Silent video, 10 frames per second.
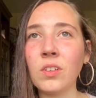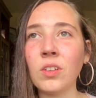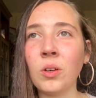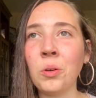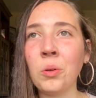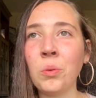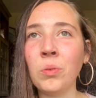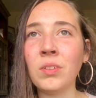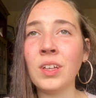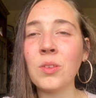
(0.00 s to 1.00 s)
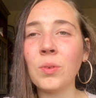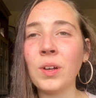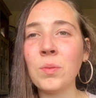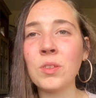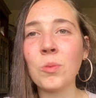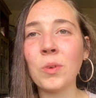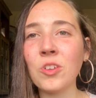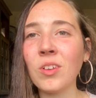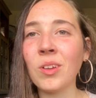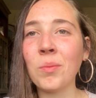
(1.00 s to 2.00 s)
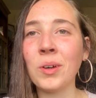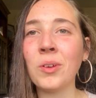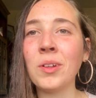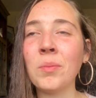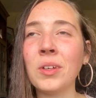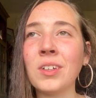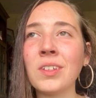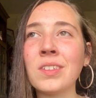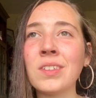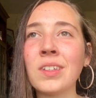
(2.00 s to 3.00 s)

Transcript: So that's why I'm so passionate about it because